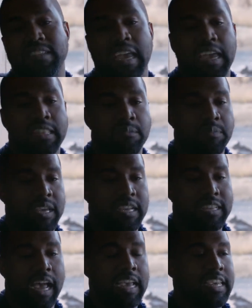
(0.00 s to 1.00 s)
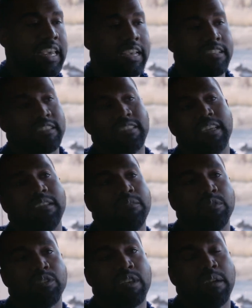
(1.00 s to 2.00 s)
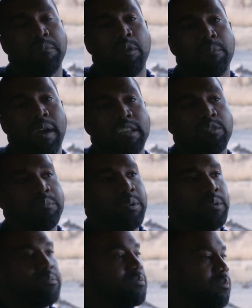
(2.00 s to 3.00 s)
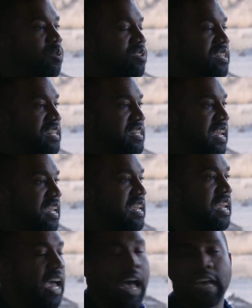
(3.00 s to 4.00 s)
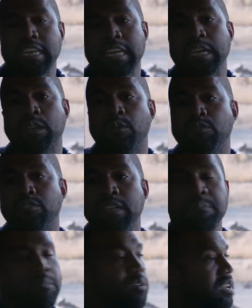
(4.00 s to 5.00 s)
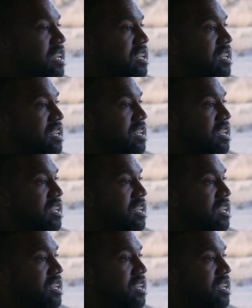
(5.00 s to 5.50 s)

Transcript: stand the BS. I can't sit with something on my spirit for more than a day. I can't go to sleep on it.